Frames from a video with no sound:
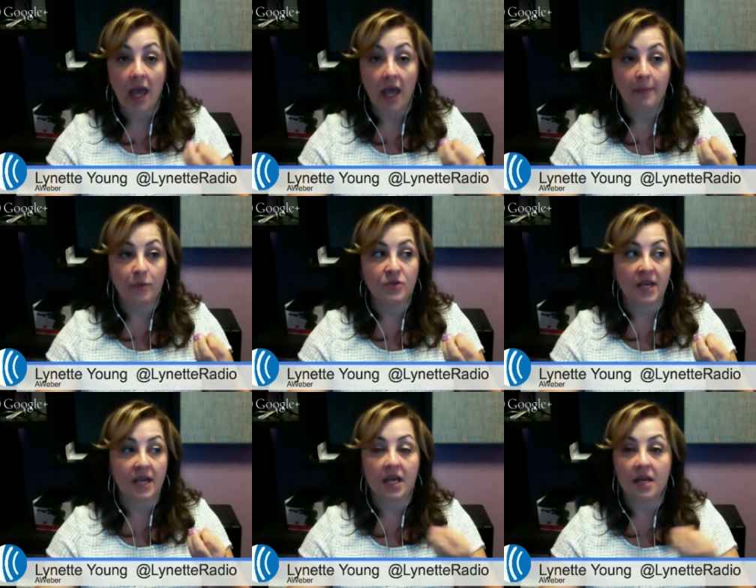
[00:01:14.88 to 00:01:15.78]
and
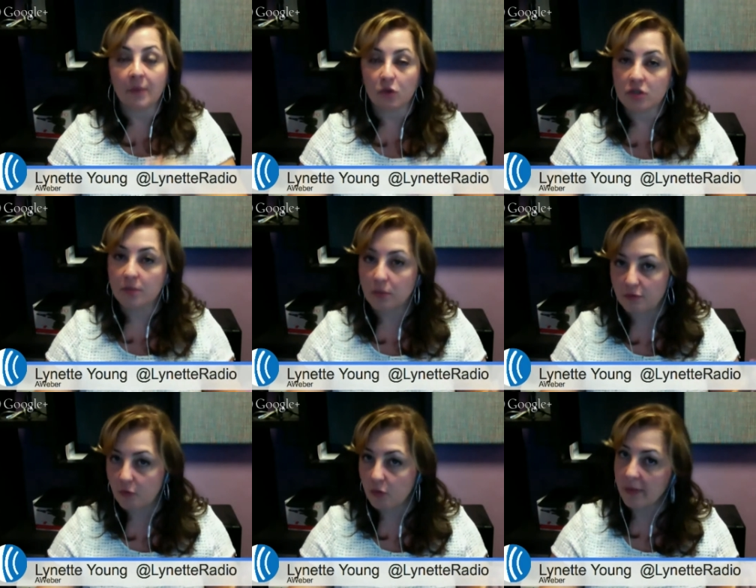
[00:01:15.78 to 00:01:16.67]
present it in multiple
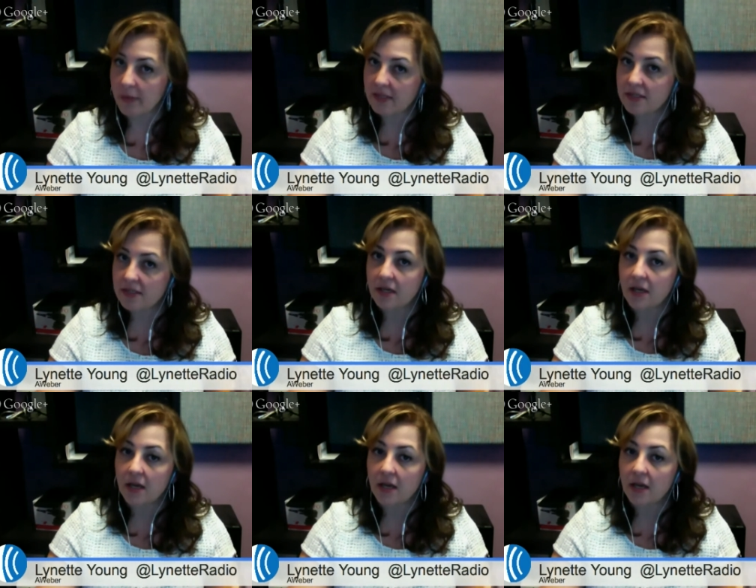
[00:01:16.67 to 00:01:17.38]
formats.